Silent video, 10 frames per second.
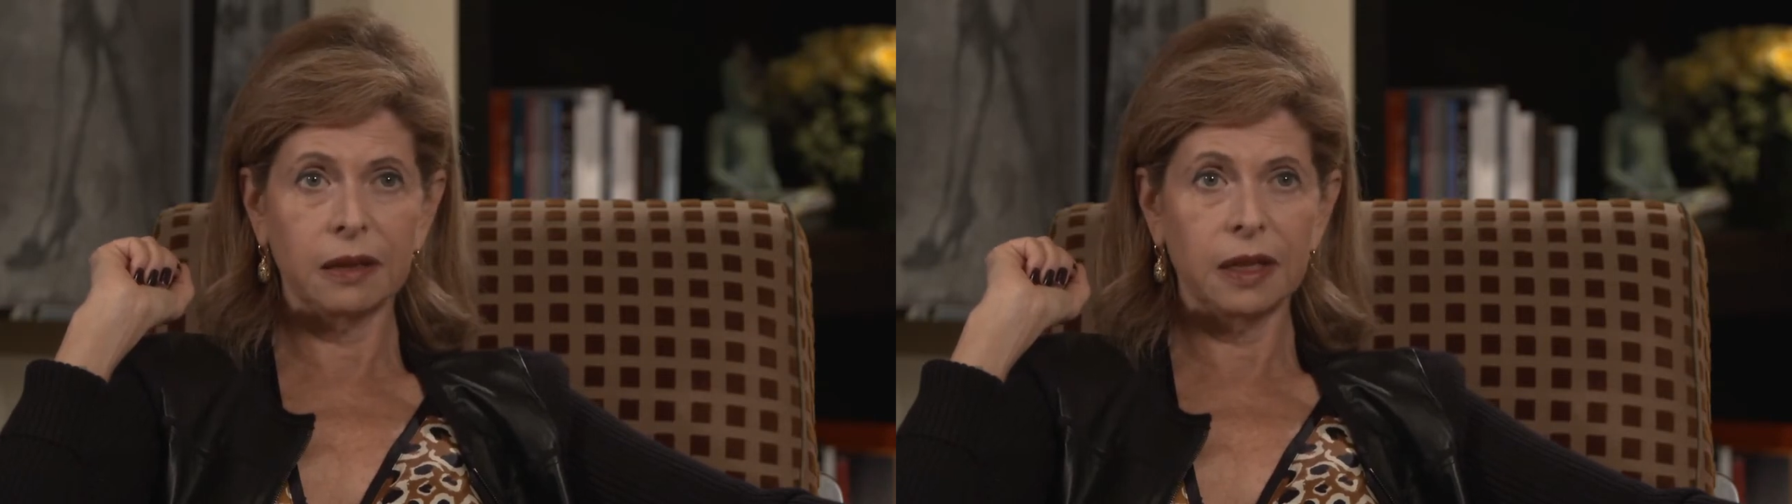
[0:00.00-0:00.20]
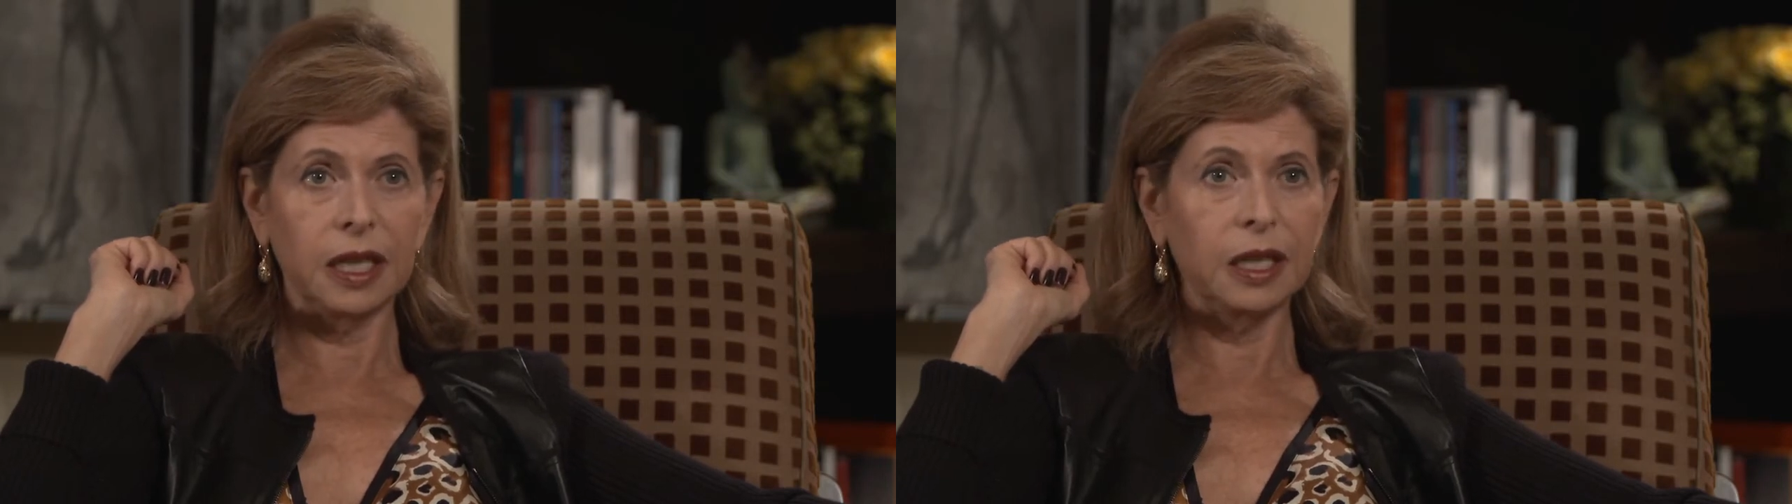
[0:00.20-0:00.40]

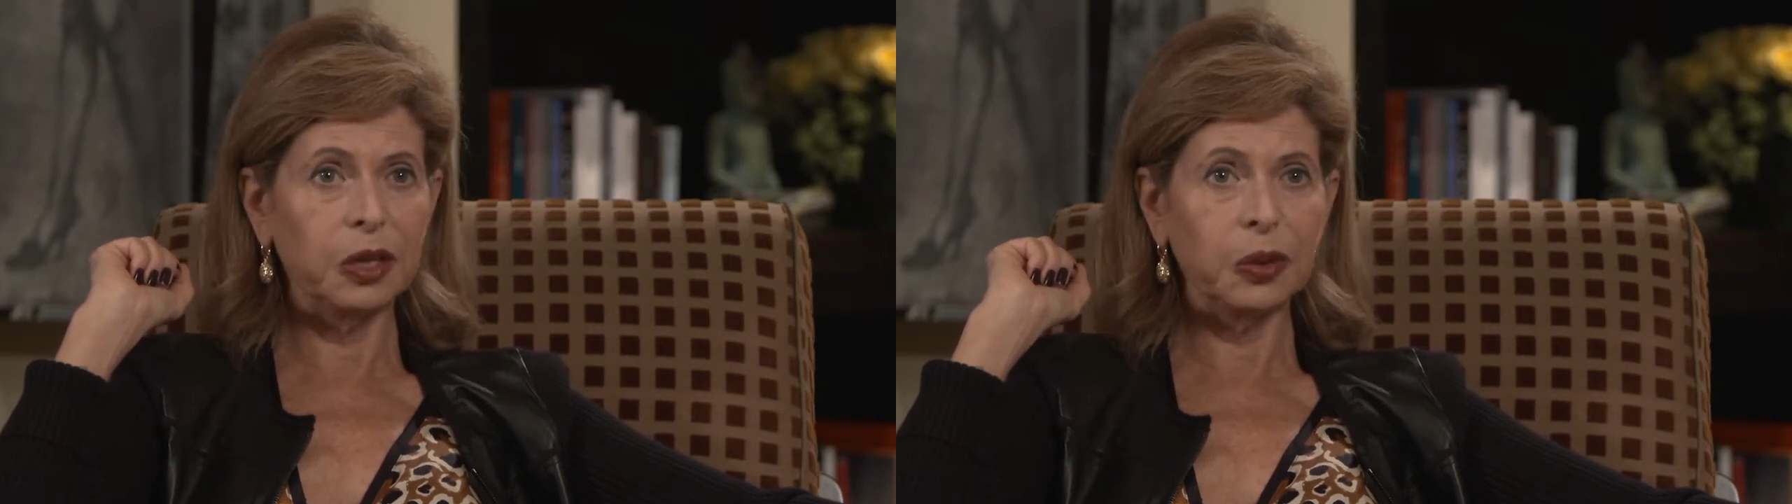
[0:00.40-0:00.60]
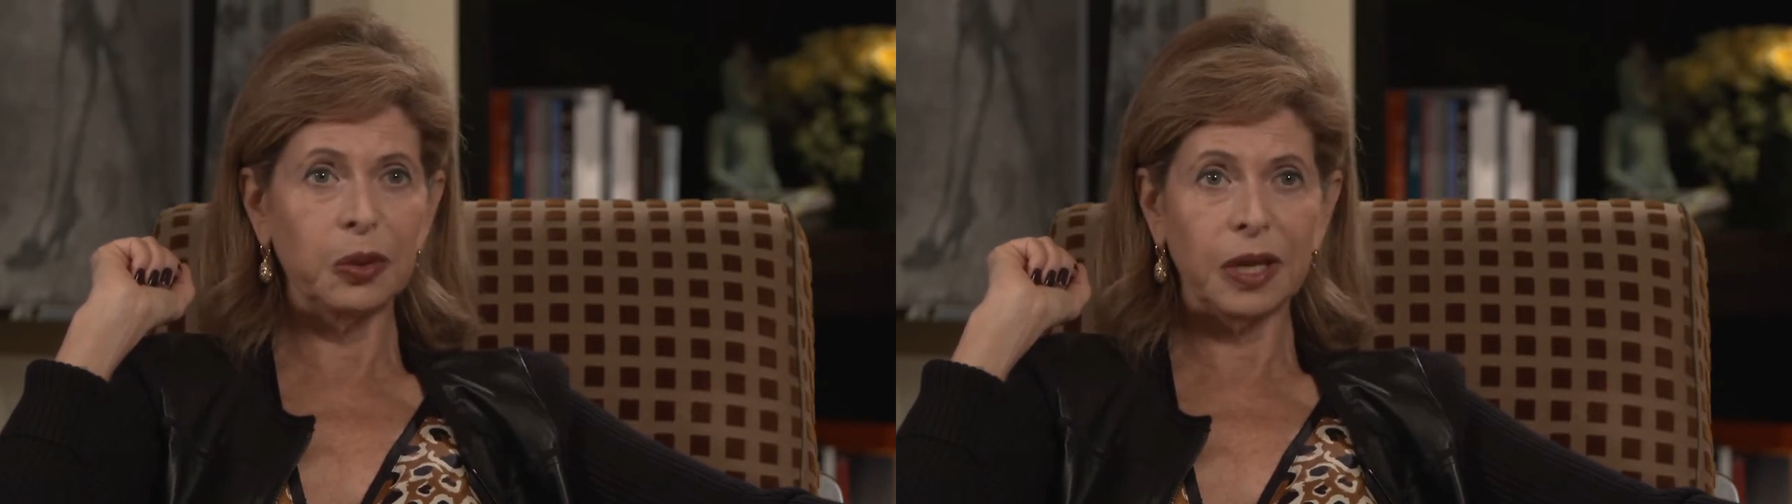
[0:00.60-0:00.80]
he
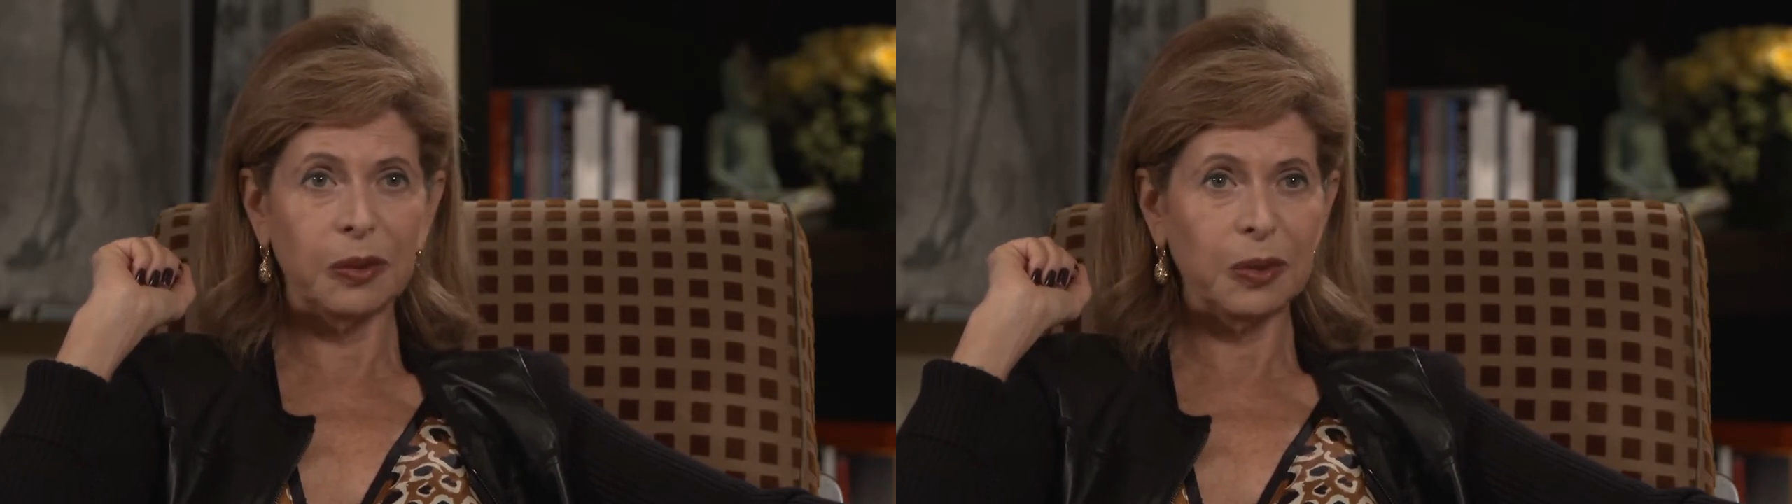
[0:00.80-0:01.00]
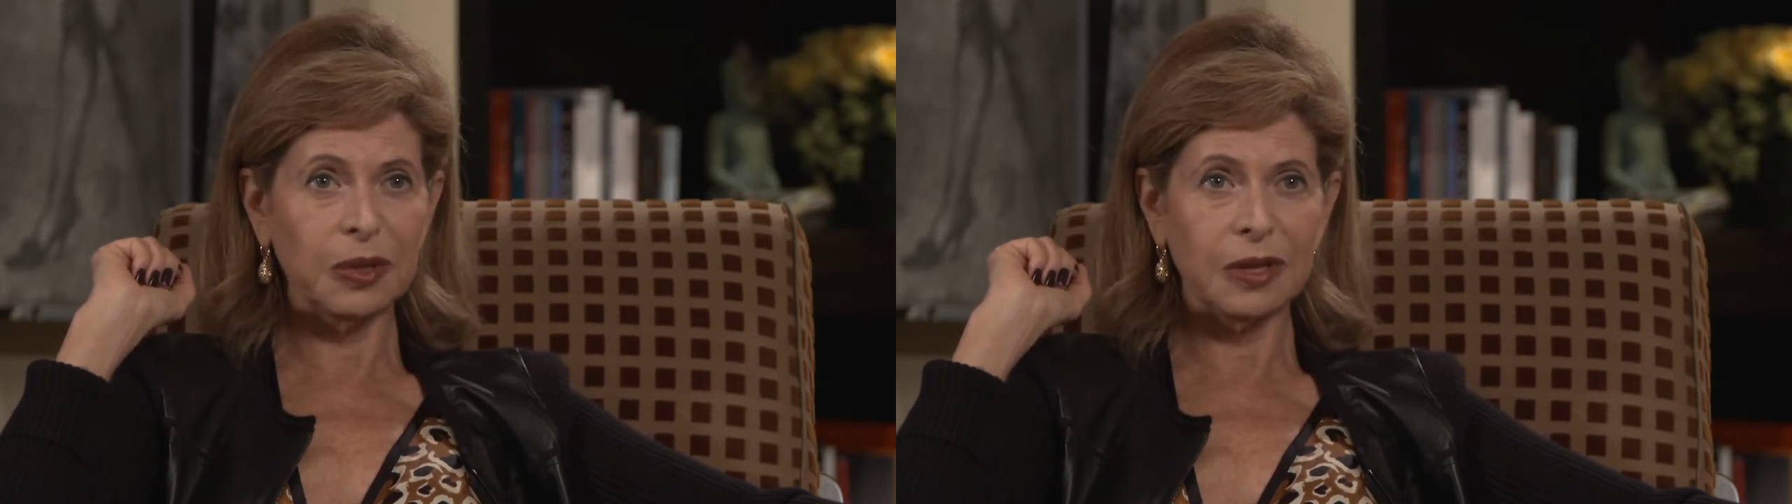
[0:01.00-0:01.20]
knew
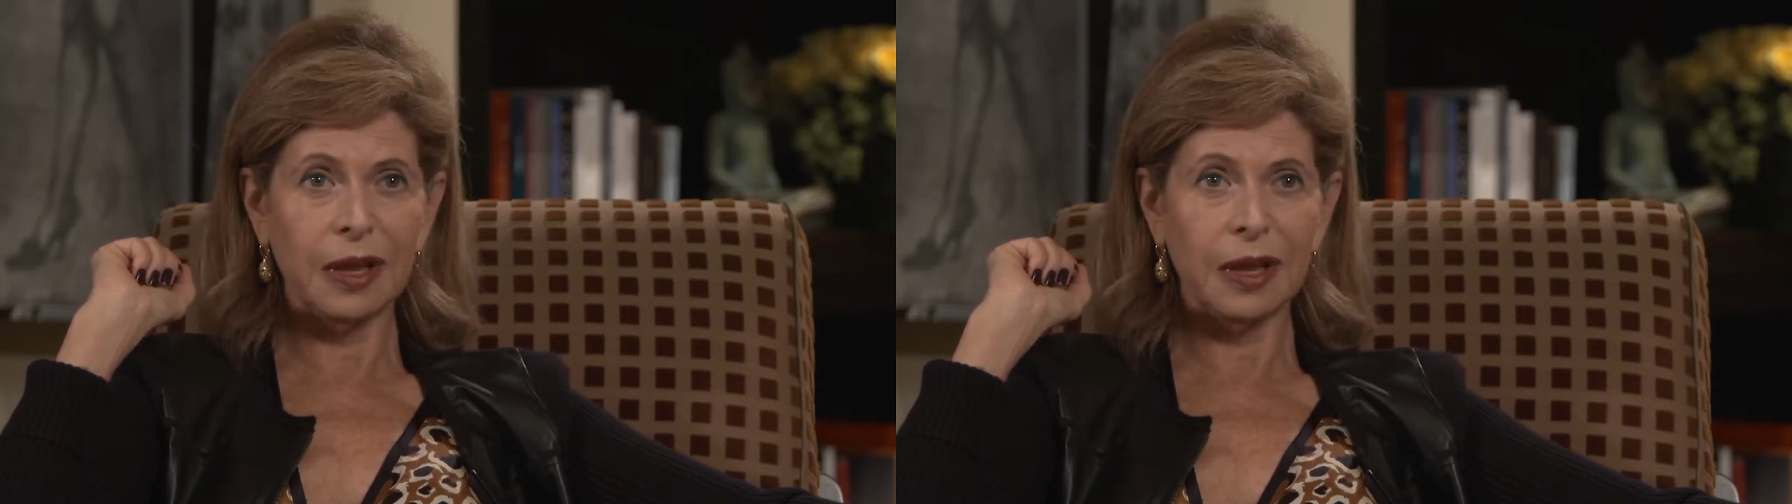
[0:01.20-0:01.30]
that was